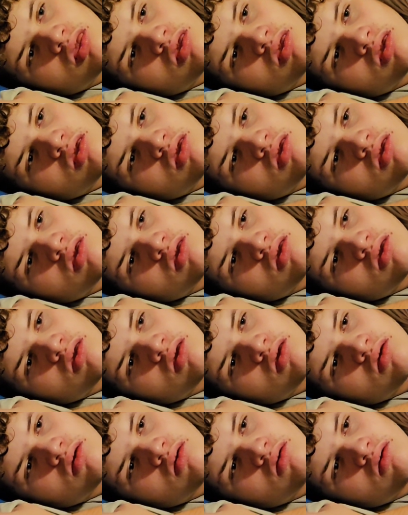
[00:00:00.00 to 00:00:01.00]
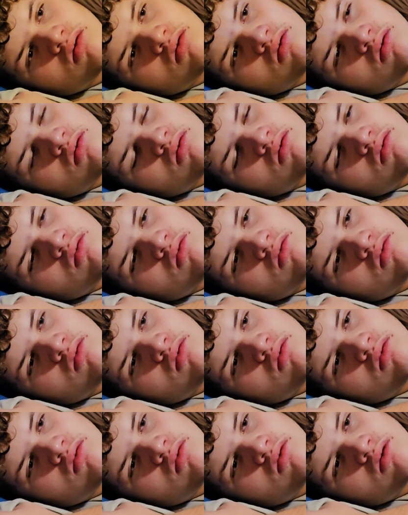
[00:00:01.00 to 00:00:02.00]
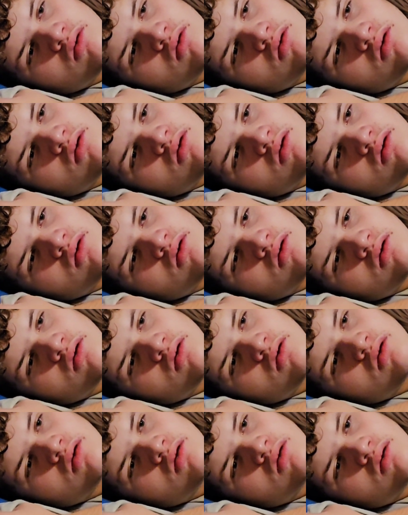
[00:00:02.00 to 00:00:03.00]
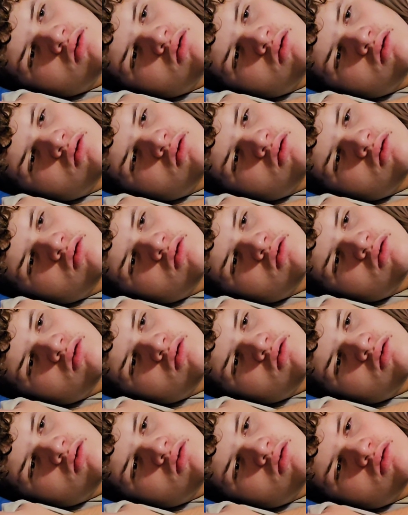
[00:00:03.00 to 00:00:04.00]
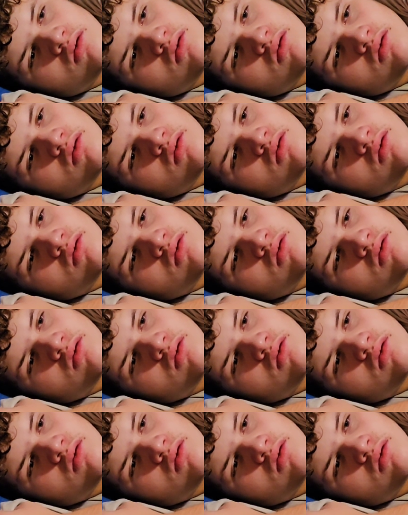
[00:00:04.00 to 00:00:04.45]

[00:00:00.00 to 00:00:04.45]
(silence)